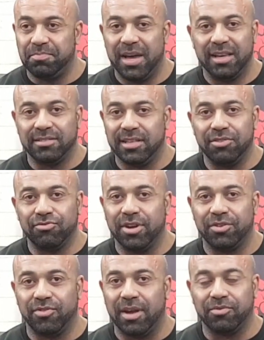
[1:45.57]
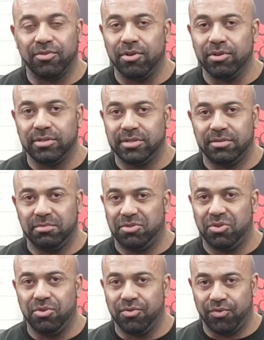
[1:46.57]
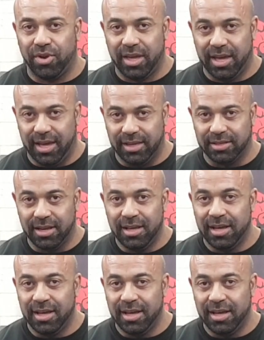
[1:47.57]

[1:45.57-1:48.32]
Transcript: pairs of these wrist wraps for a good 2 or 3 years